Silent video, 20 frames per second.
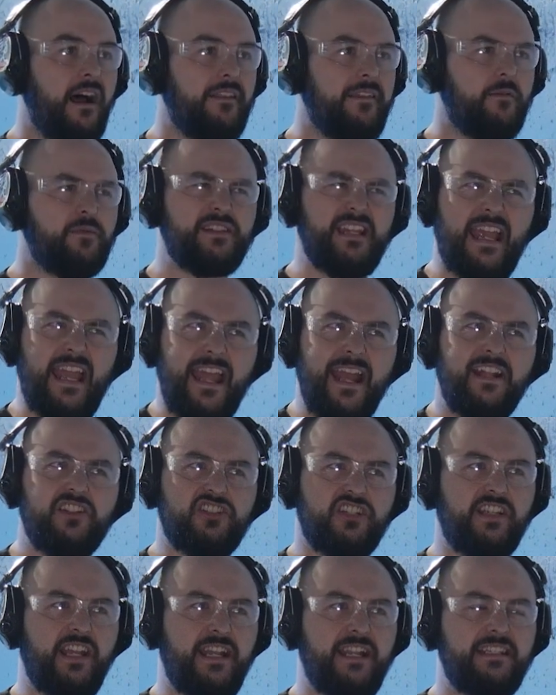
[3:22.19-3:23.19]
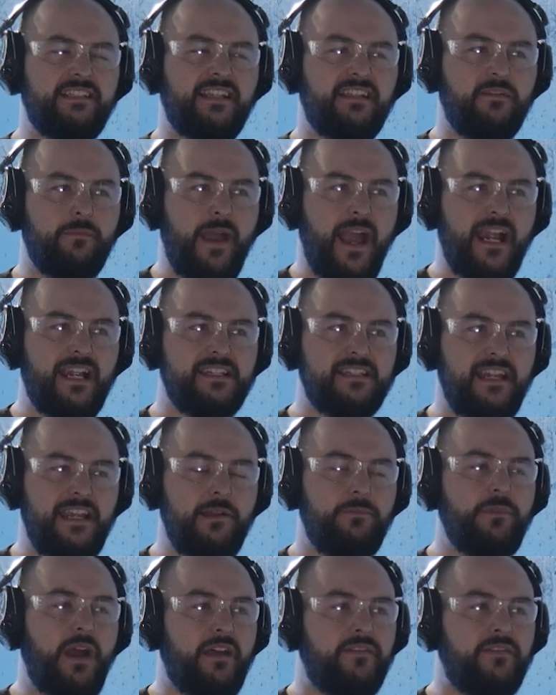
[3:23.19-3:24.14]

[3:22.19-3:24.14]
There was a hitch getting to the magazine.